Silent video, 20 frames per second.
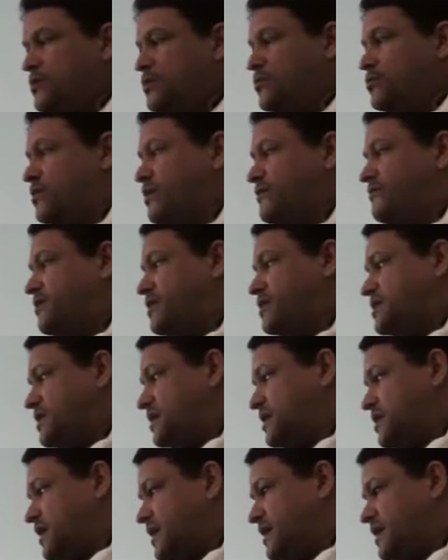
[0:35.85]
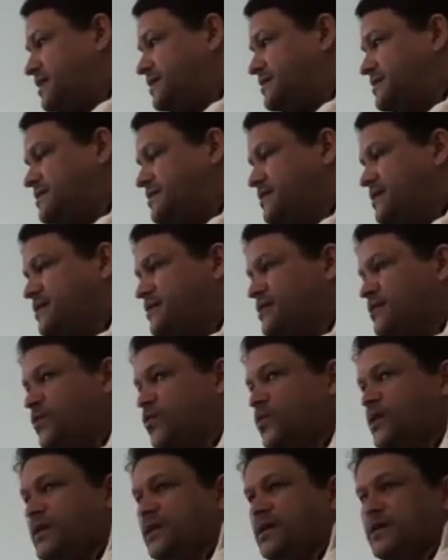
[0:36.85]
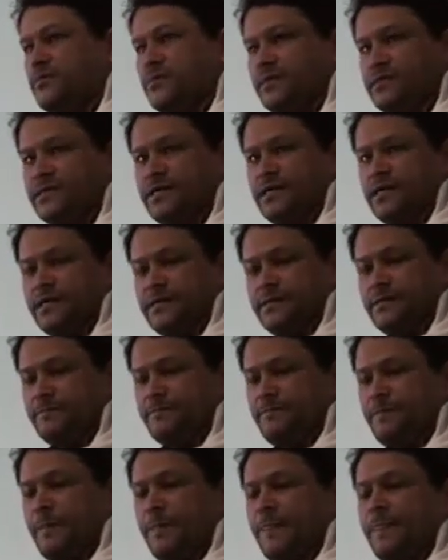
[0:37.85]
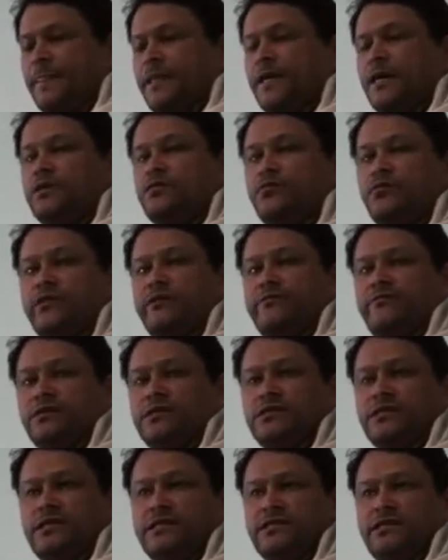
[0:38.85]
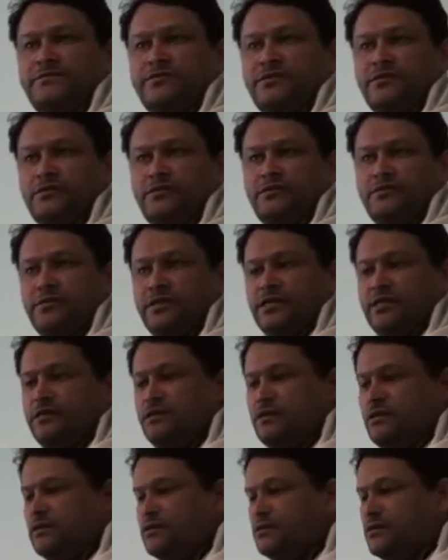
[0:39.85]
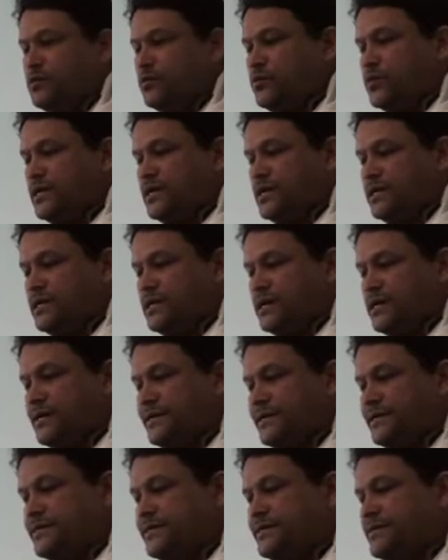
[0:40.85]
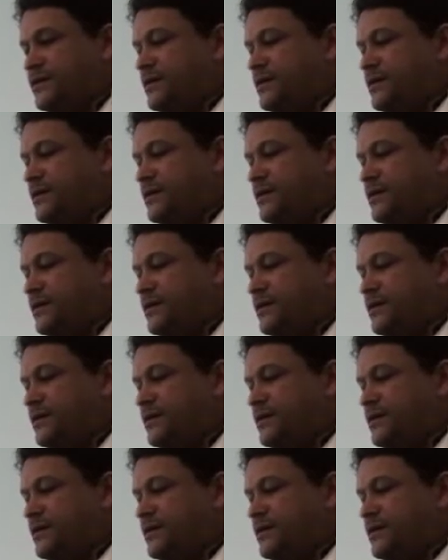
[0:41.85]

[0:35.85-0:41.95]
Whoever Allah guides, no one can misguide, and whoever Allah leaves astray, no one can guide.